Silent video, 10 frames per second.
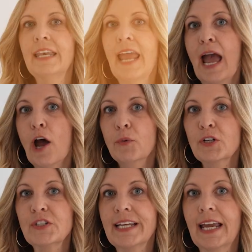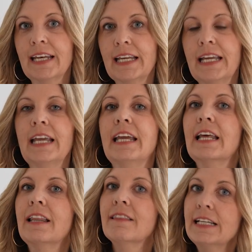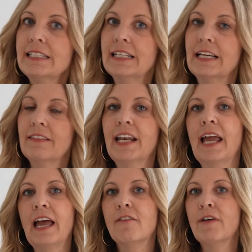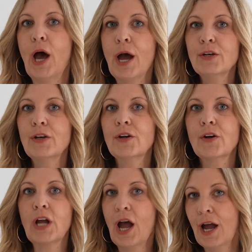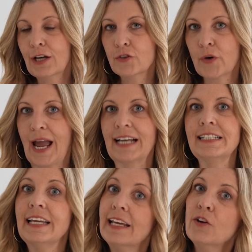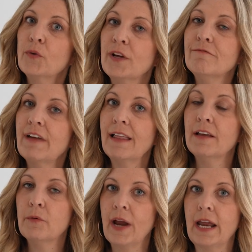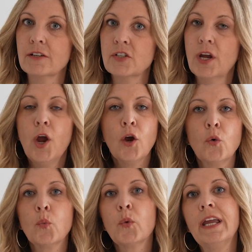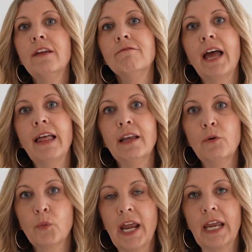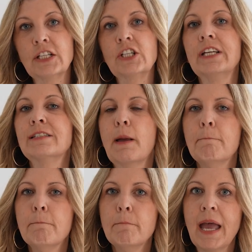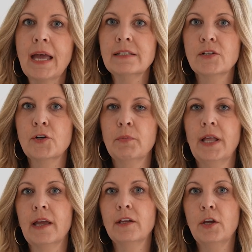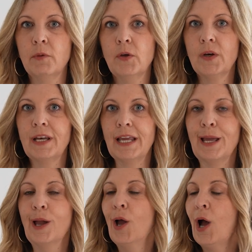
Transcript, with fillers: Now we're standing in a listing that I have under contract in Green Valley Ranch. Green Valley Ranch is a master plan community.